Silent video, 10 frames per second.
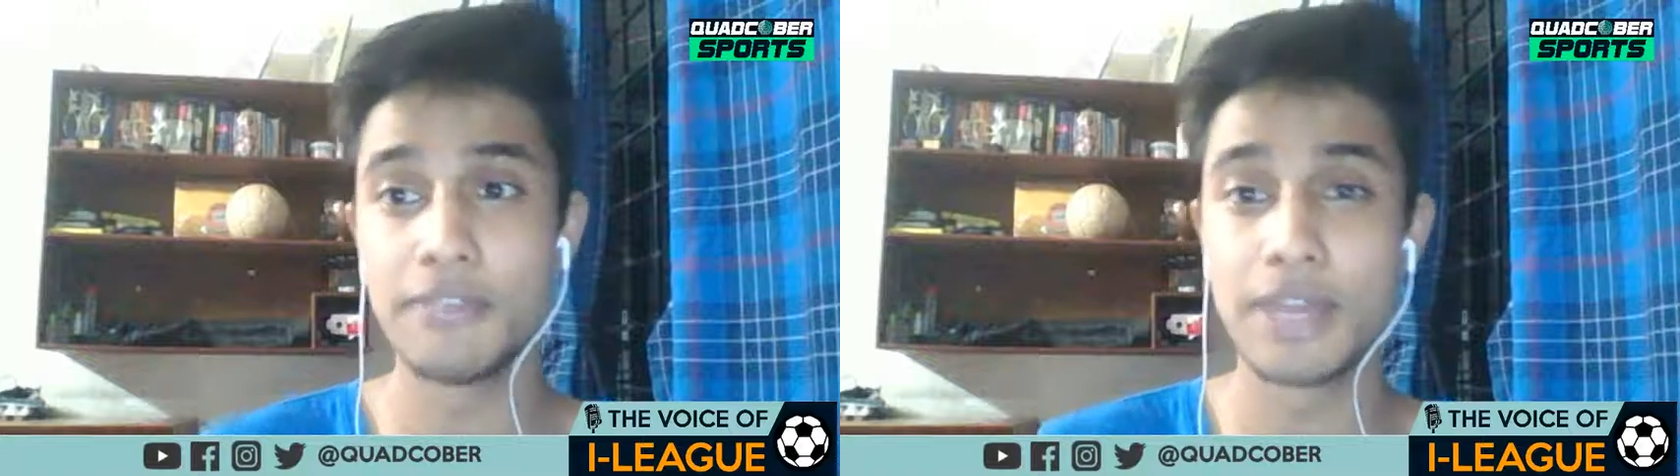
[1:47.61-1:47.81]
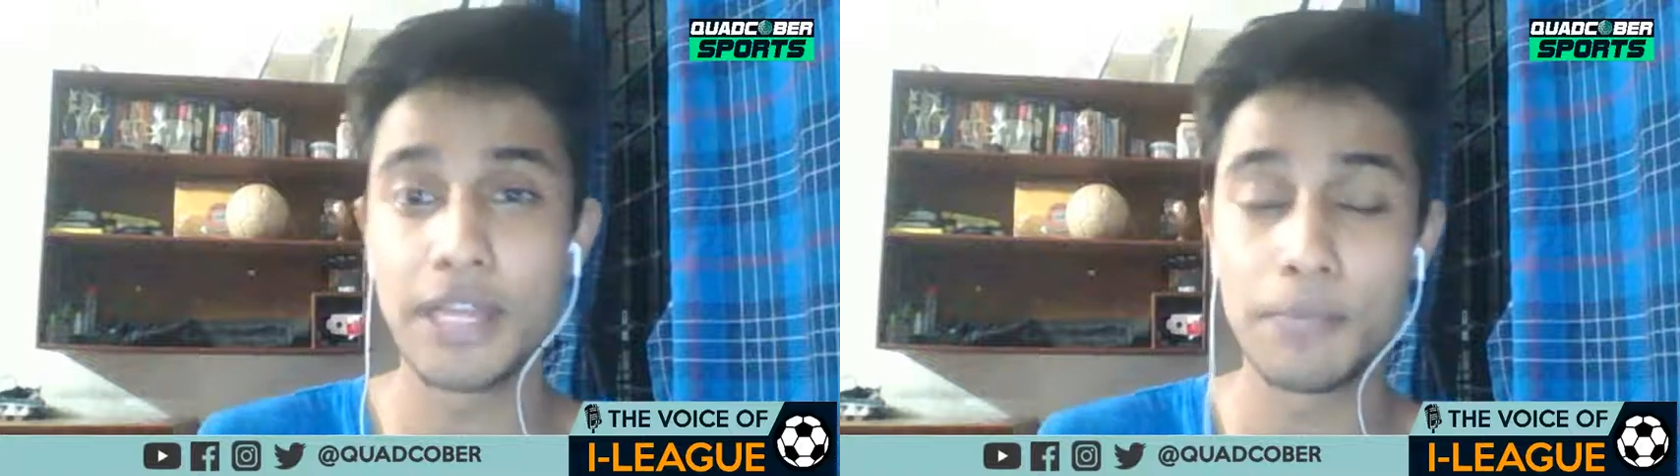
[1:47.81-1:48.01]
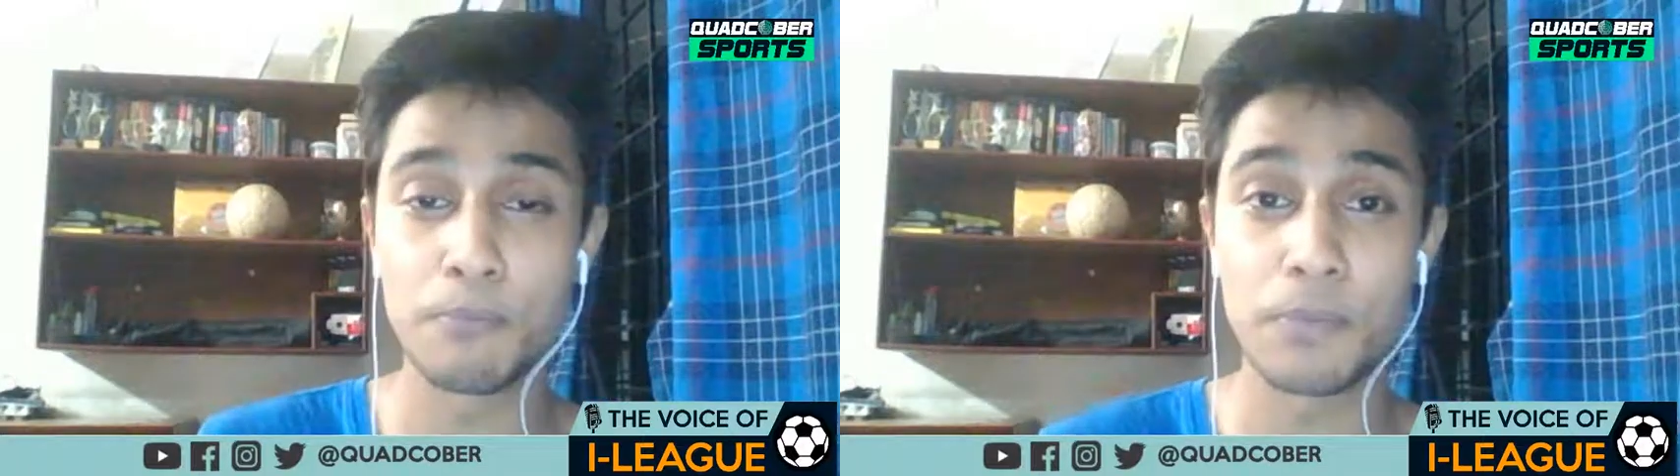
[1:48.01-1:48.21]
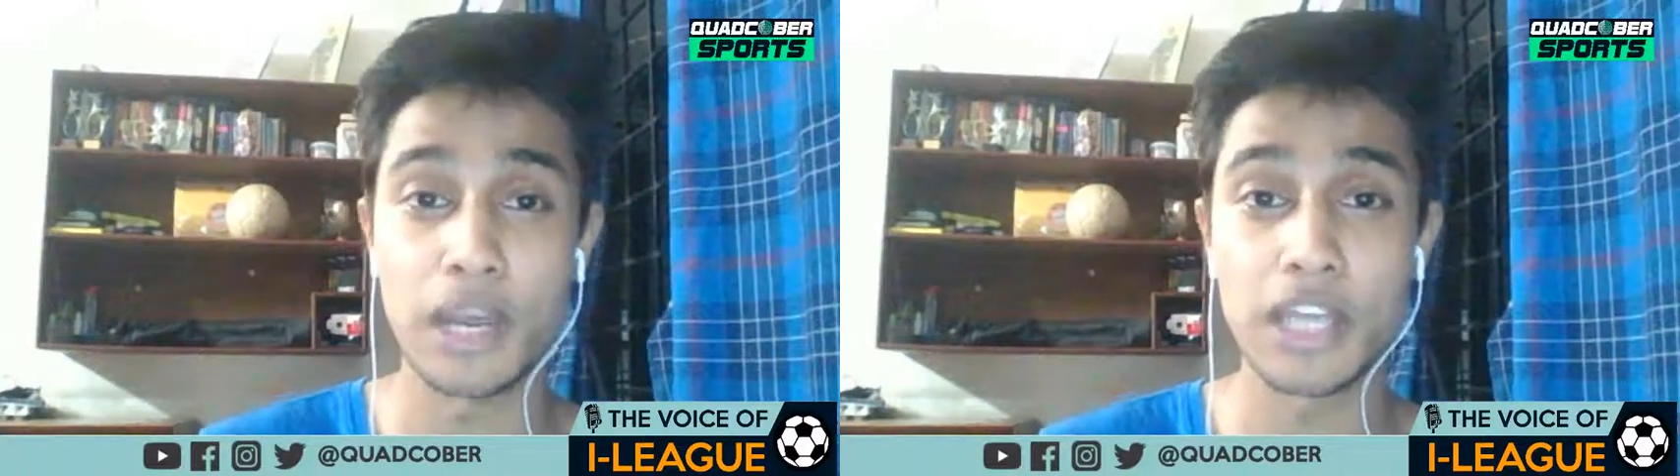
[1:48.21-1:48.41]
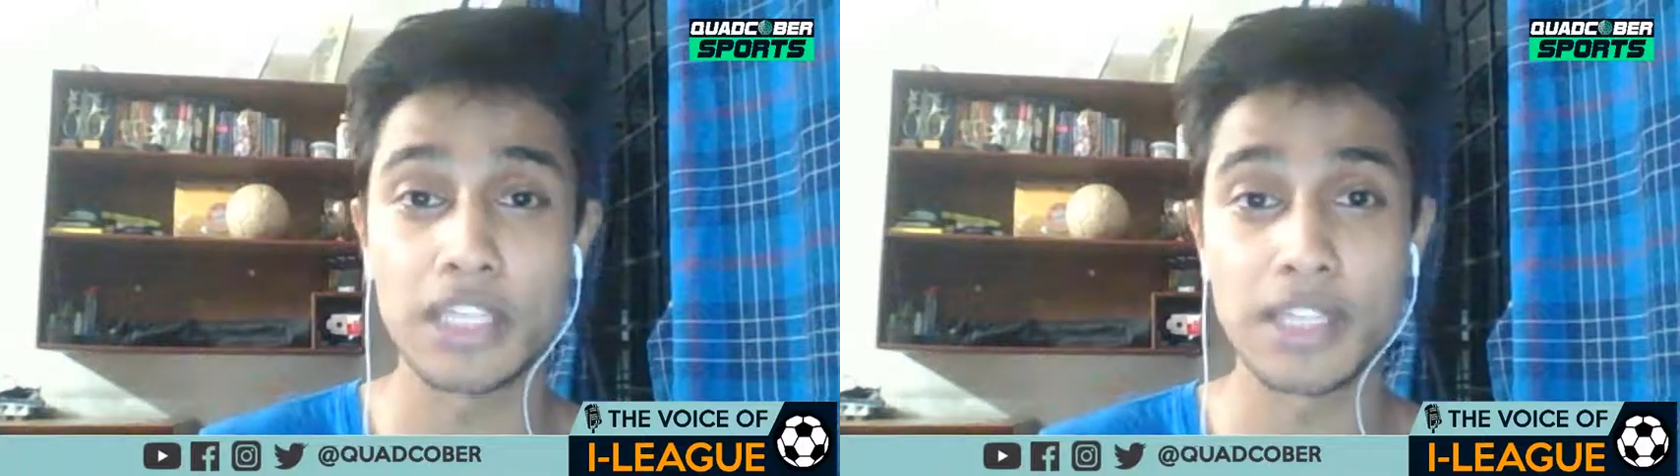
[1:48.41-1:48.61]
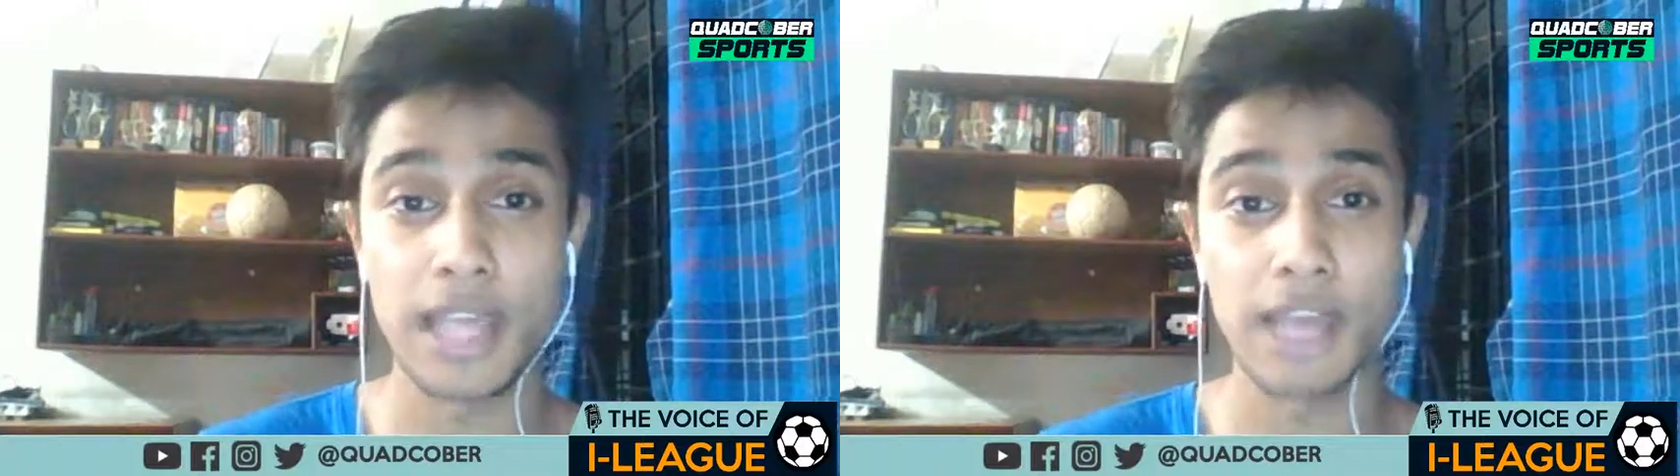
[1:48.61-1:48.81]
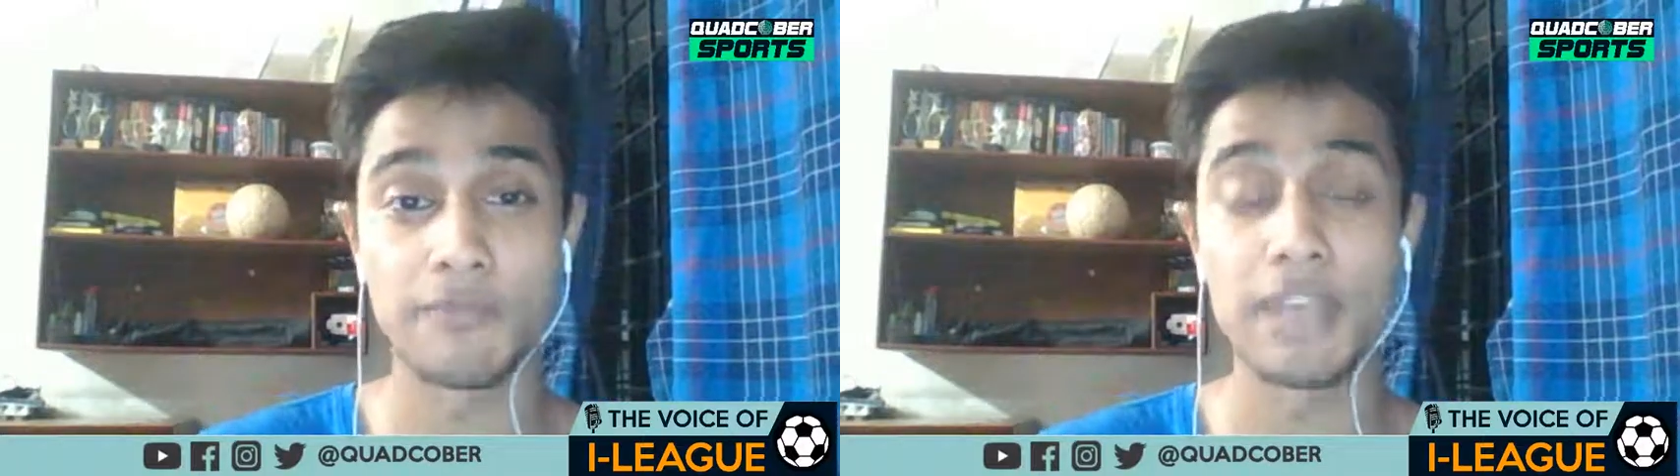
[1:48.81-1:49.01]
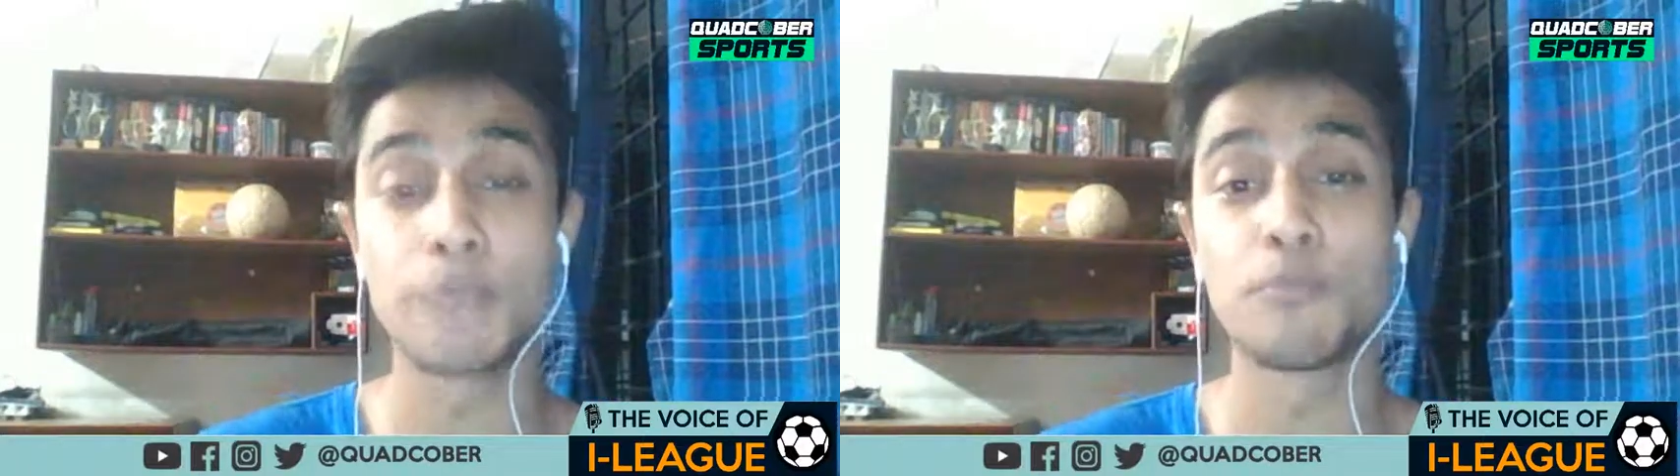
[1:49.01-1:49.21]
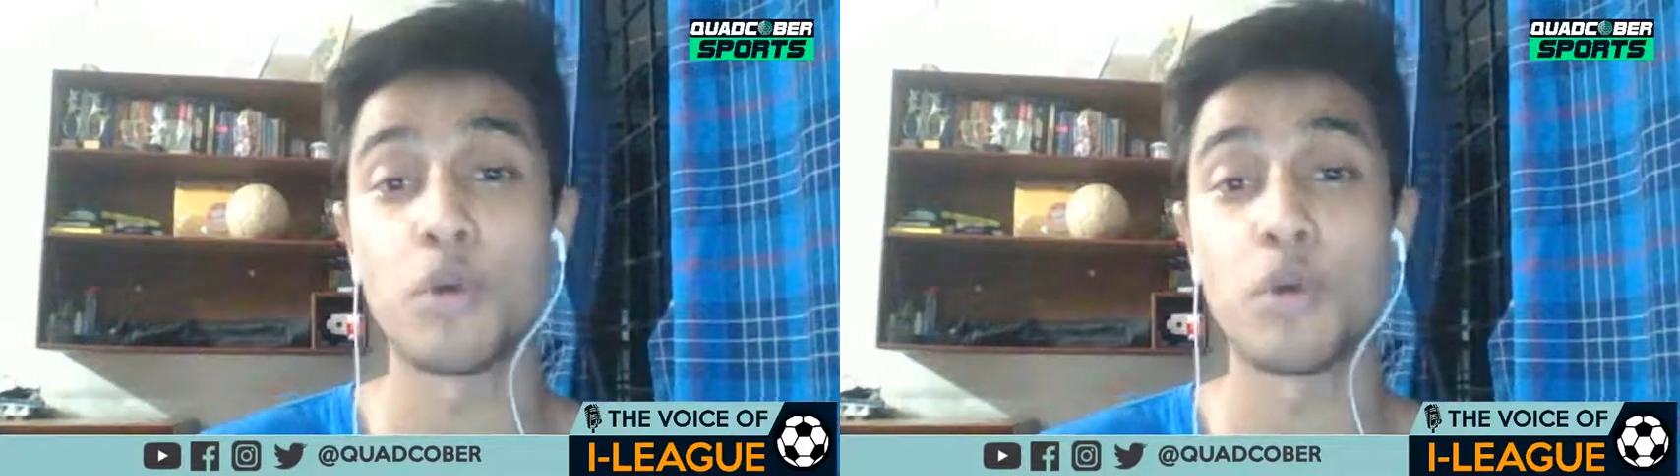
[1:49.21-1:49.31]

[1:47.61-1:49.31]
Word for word: very plus and very